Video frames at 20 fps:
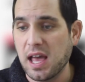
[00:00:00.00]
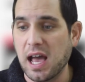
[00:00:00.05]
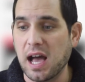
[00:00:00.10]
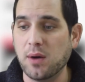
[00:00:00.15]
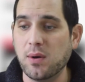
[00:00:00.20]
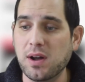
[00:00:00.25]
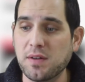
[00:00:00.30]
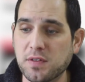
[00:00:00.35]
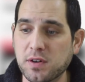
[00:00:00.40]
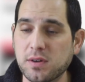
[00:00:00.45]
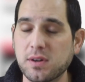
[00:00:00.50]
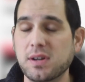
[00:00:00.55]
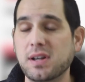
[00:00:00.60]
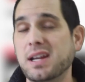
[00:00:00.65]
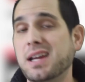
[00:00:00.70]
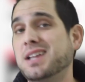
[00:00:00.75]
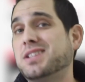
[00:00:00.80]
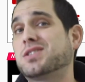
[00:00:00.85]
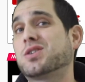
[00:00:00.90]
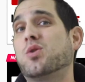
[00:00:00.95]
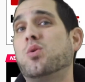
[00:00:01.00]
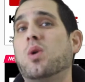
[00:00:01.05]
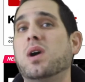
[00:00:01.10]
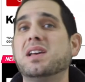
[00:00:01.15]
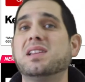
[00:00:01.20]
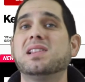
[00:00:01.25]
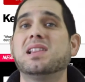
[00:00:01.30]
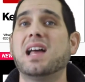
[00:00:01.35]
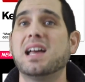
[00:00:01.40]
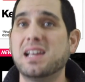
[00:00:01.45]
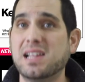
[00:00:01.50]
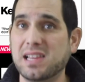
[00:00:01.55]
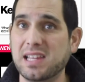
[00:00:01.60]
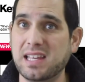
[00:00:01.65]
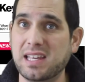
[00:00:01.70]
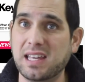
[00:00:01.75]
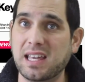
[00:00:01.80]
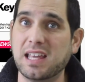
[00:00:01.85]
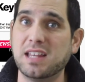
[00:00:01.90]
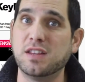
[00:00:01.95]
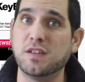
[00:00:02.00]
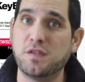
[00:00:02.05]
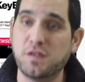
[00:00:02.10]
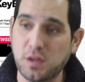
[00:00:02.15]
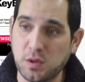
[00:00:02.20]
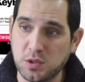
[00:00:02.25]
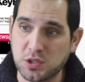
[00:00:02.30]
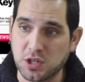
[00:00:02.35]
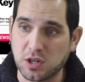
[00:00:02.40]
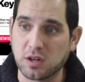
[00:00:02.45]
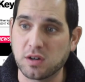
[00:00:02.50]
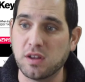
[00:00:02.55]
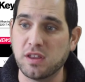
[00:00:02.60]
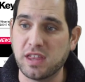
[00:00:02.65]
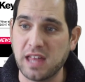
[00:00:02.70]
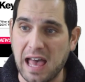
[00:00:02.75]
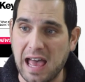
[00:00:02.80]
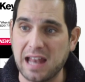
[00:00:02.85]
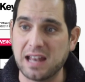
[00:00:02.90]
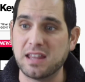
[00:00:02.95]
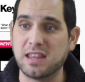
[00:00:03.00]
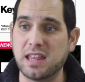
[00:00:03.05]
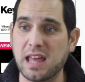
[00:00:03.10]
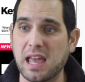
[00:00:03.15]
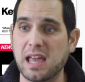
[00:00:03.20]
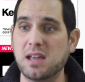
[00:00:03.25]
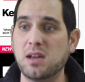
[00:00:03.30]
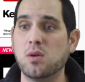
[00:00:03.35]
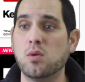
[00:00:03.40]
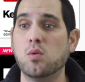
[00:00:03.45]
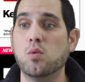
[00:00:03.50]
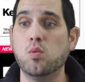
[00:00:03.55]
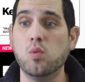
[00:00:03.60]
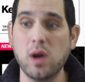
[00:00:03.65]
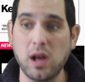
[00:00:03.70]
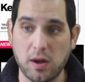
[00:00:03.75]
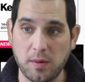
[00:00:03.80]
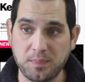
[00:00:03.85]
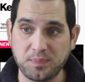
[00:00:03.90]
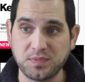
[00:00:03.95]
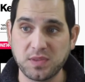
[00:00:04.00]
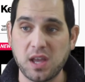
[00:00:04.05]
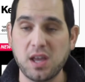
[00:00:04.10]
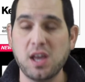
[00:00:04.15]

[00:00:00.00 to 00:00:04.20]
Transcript: However, it's quite likely in the future that they will.